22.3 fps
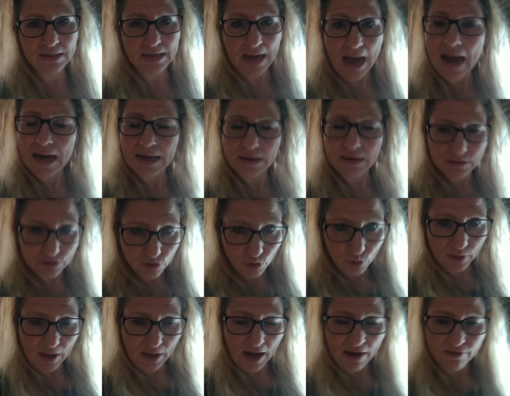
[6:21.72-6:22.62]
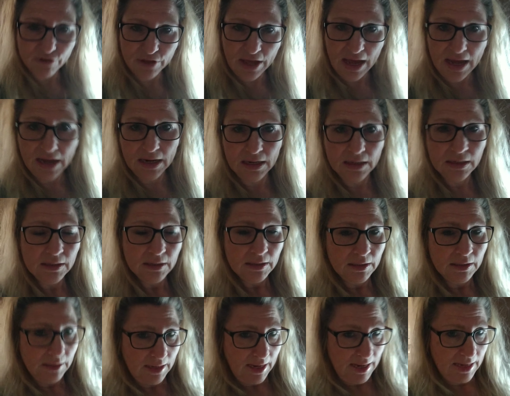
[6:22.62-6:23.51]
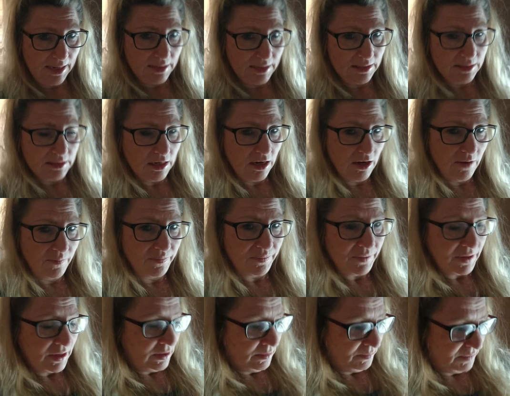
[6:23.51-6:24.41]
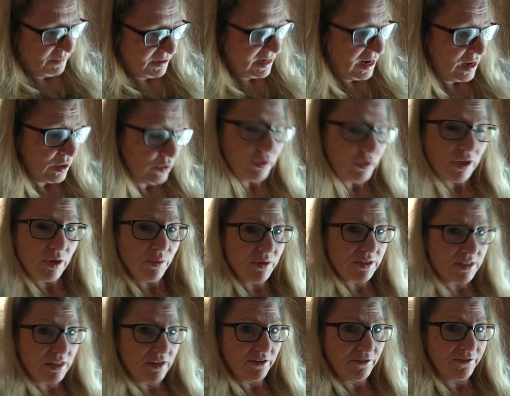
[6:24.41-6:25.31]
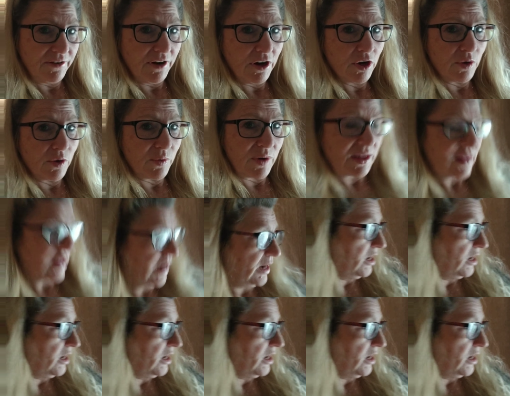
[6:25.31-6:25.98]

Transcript: died shortly after that. And but not only was it a fairy ring that